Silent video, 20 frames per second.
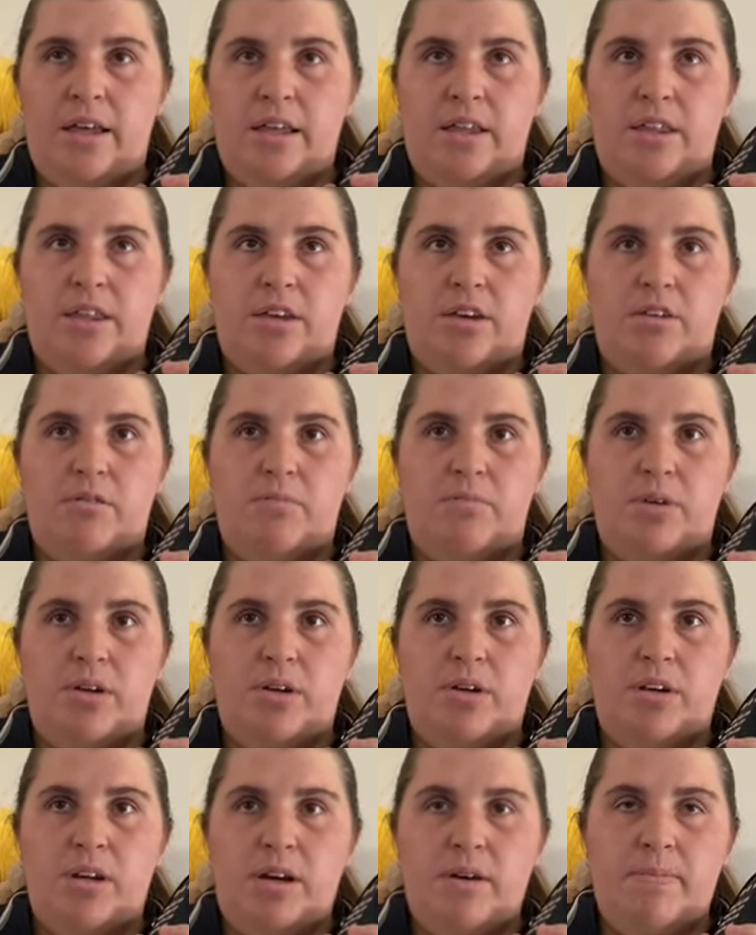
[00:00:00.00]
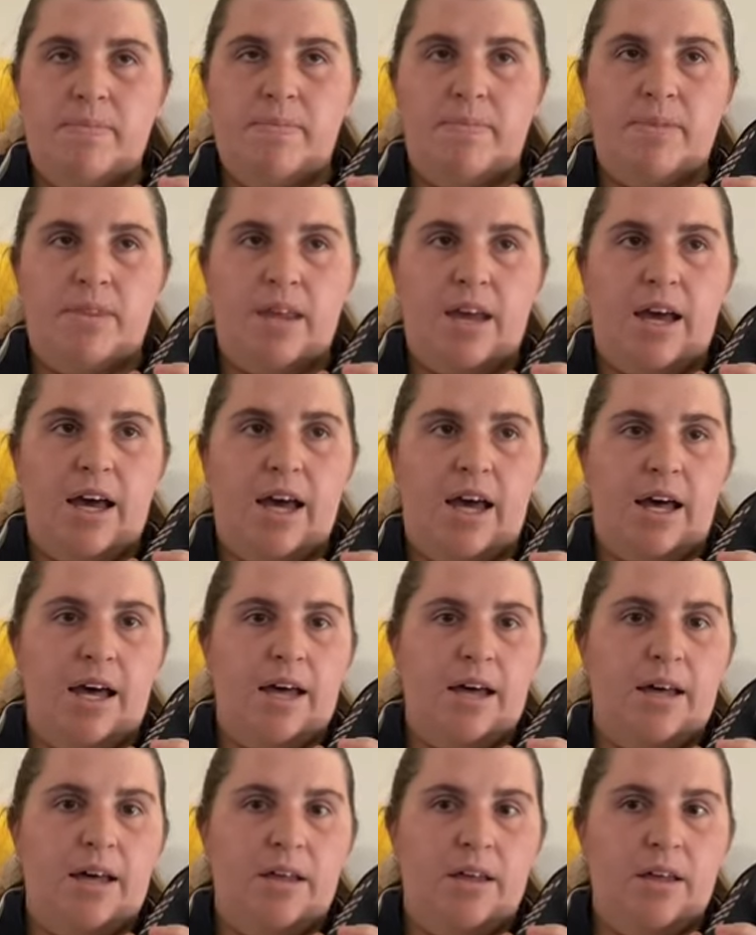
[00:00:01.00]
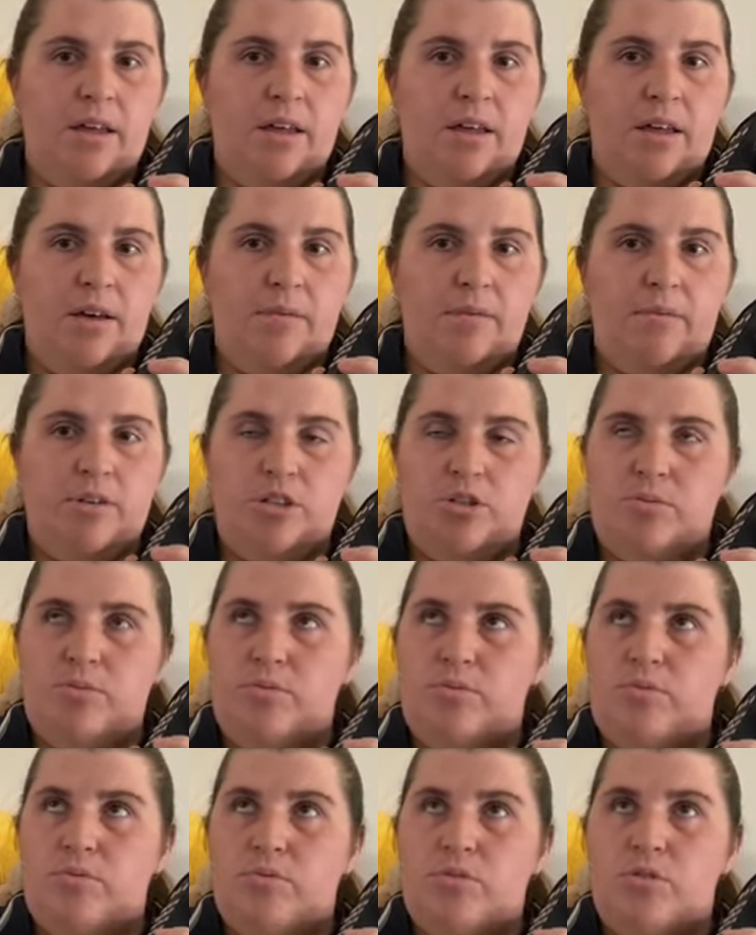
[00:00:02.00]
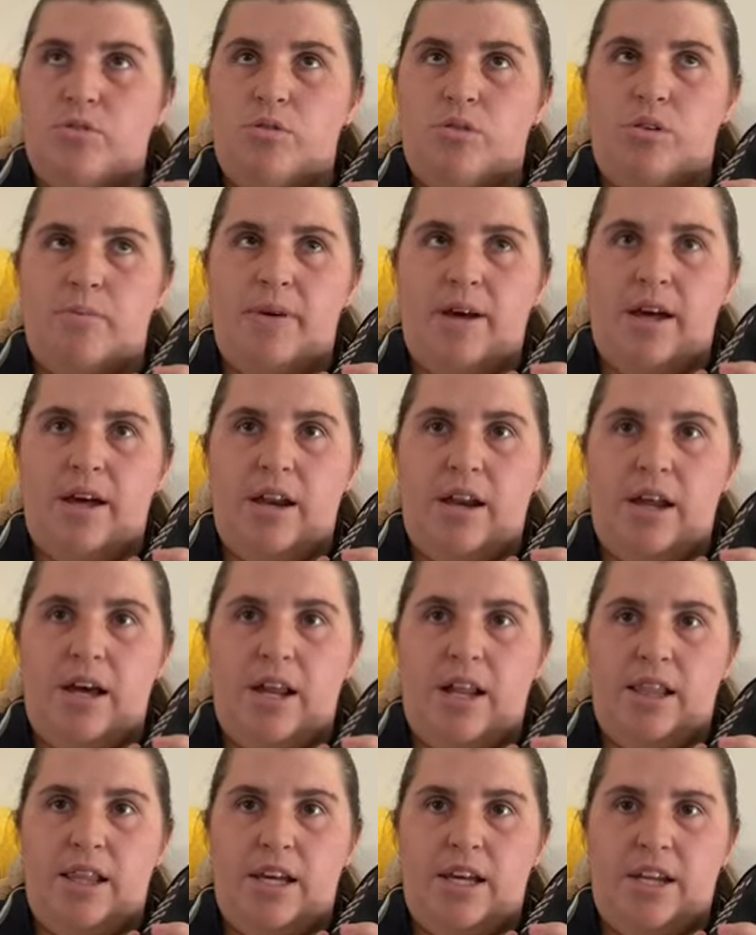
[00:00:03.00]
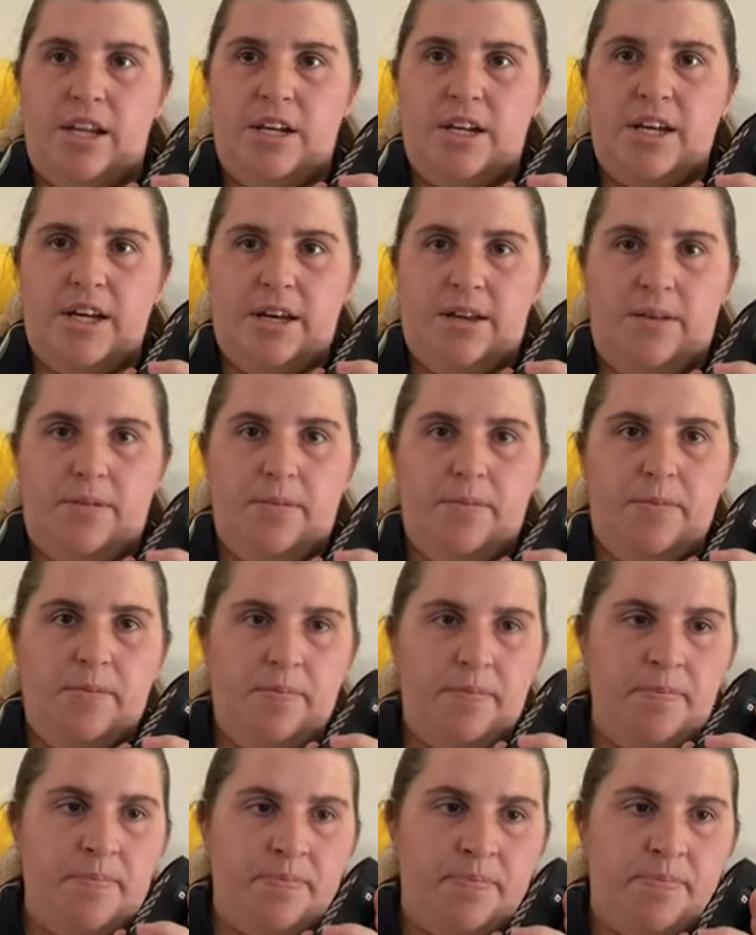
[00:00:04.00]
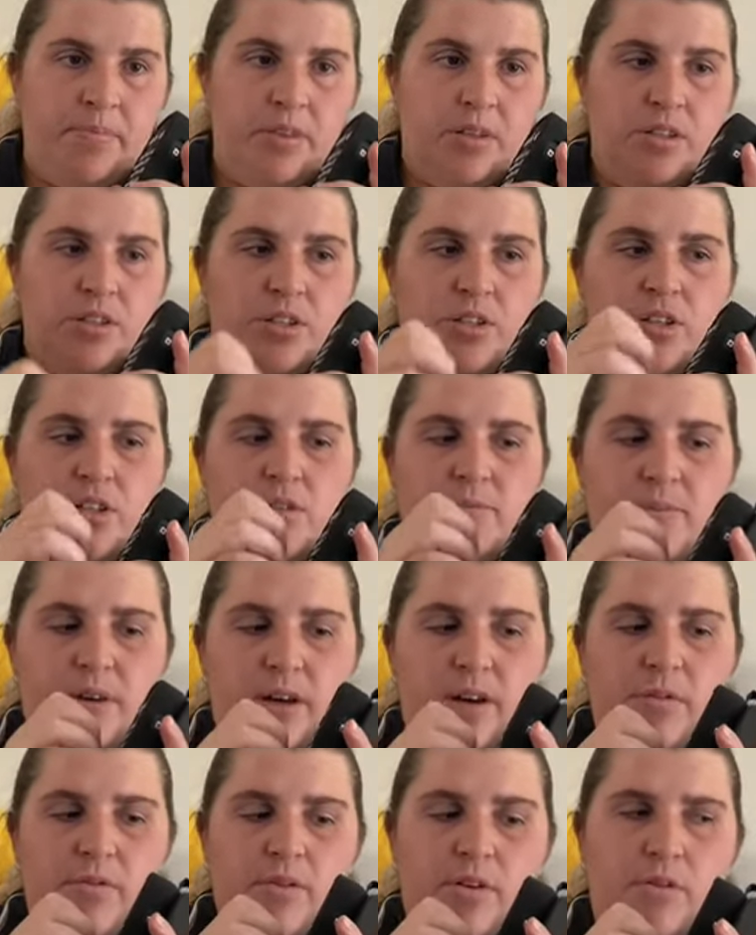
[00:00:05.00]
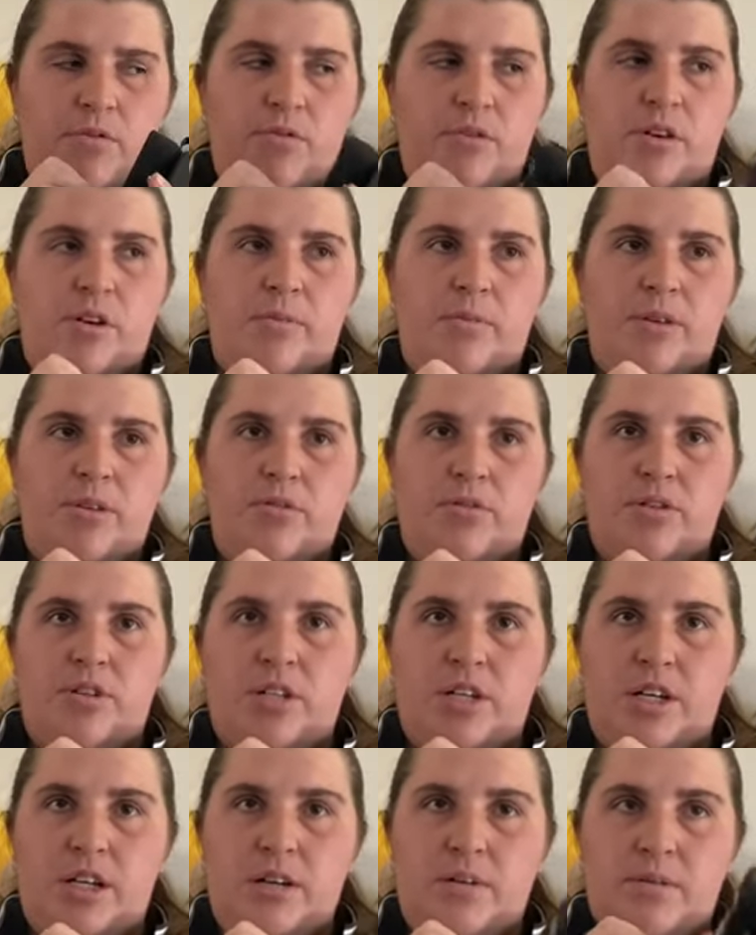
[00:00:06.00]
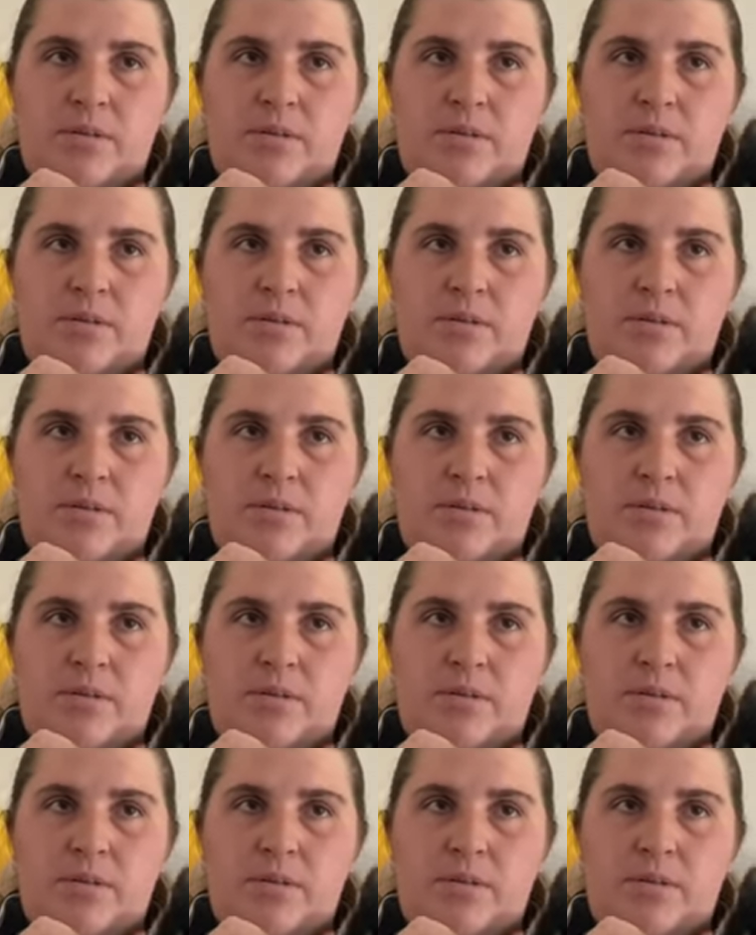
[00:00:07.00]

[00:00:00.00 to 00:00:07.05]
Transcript: the computer, which we'll talk about at a later date. Excuse me, I've got a frog in my throat today.